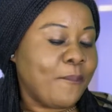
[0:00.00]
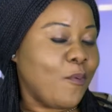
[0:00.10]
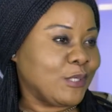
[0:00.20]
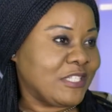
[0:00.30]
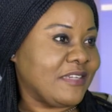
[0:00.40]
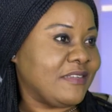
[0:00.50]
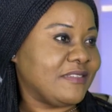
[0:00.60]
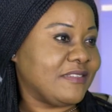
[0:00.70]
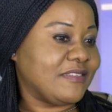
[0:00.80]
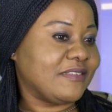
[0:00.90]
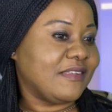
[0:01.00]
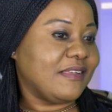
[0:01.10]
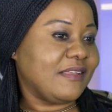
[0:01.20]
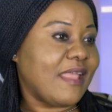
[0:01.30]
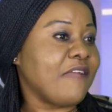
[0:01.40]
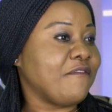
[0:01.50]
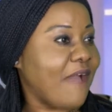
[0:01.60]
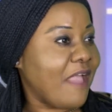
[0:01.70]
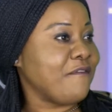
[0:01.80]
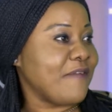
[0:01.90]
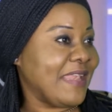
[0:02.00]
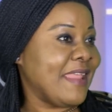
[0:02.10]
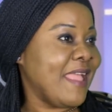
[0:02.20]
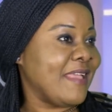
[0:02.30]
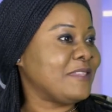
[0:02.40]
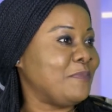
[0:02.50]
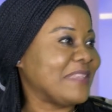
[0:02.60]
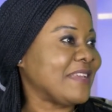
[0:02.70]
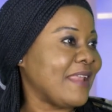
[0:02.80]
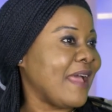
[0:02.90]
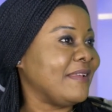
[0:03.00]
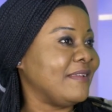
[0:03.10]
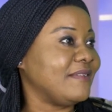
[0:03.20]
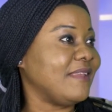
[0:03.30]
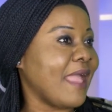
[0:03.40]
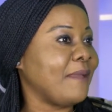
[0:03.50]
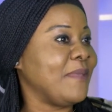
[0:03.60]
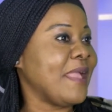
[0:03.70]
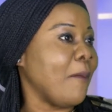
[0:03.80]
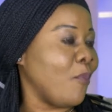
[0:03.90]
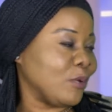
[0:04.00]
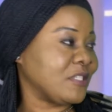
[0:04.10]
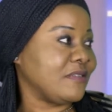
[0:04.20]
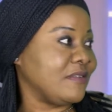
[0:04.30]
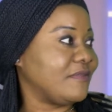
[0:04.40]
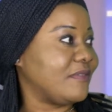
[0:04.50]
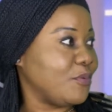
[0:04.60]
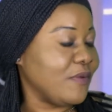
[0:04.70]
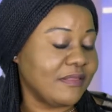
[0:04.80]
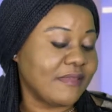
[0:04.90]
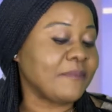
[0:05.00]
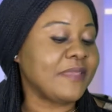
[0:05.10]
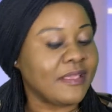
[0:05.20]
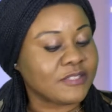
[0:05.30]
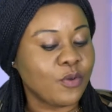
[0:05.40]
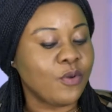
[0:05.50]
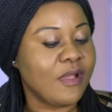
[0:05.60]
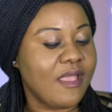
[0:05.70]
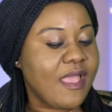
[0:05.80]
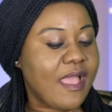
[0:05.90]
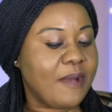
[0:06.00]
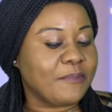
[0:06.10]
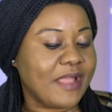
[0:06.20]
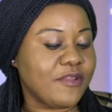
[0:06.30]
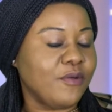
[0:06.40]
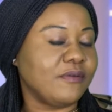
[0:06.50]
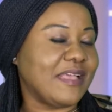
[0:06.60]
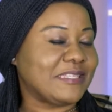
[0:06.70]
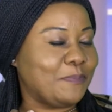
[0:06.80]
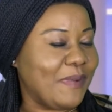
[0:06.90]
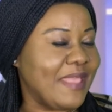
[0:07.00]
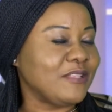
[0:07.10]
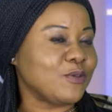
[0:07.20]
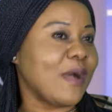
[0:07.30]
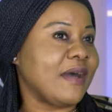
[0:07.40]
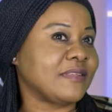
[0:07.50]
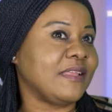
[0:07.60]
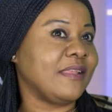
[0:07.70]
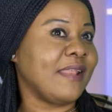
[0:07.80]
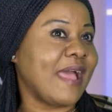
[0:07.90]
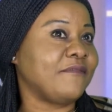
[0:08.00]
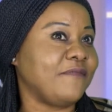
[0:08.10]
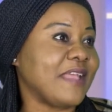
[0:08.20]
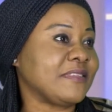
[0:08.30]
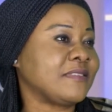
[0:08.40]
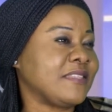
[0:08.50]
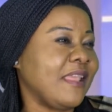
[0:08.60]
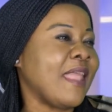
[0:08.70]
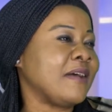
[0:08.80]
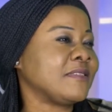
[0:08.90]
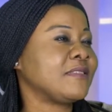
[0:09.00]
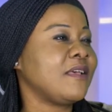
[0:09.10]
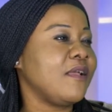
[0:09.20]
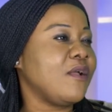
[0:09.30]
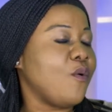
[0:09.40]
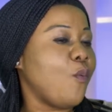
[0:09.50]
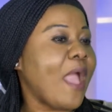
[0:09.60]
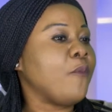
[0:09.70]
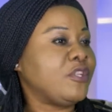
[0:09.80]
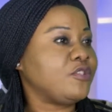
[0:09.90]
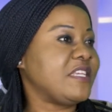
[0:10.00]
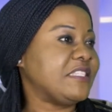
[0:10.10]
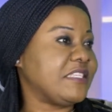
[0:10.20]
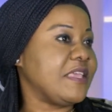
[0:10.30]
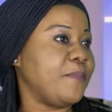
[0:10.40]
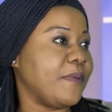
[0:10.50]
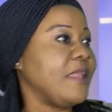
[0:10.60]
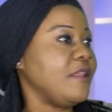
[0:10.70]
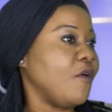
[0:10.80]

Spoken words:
portions, like 5 a day, is better than like bigger portion. So can you explain to us and then advise or tell us why we shouldn't skip any